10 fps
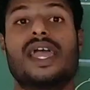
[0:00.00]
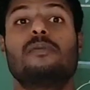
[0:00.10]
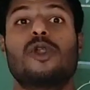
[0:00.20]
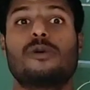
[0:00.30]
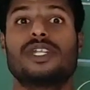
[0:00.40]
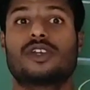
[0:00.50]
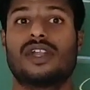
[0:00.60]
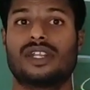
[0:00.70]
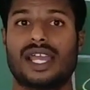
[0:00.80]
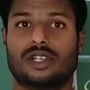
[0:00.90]
Employment
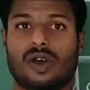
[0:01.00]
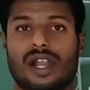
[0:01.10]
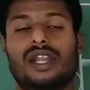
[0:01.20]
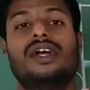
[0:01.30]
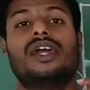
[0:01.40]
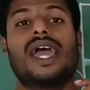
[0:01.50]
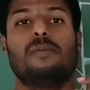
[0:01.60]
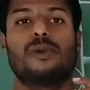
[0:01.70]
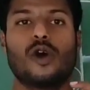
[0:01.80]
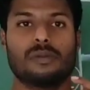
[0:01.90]
contract or
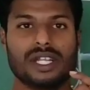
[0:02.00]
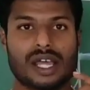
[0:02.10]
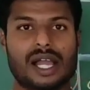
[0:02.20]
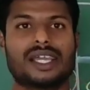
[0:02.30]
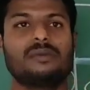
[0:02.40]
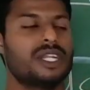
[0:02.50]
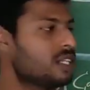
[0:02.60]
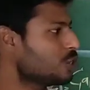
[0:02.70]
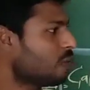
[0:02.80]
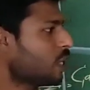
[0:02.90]
employment agreement
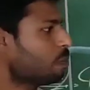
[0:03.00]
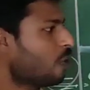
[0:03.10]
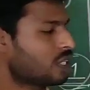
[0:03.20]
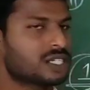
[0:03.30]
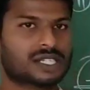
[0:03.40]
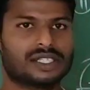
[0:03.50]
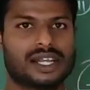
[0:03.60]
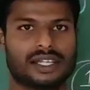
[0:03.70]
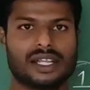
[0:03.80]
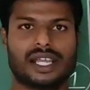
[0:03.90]
is very important. The
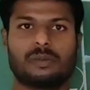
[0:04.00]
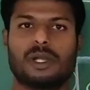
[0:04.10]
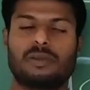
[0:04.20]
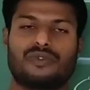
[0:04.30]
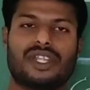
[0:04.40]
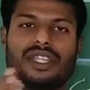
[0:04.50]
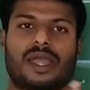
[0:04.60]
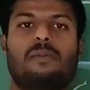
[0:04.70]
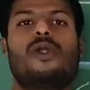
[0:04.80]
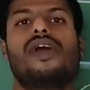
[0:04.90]
written agreement between the
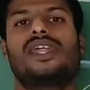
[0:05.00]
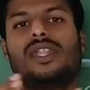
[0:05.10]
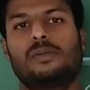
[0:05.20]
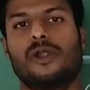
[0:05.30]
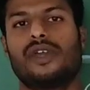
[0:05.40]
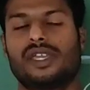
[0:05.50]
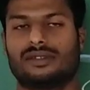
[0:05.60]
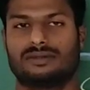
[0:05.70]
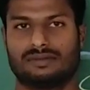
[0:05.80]
employer and employee,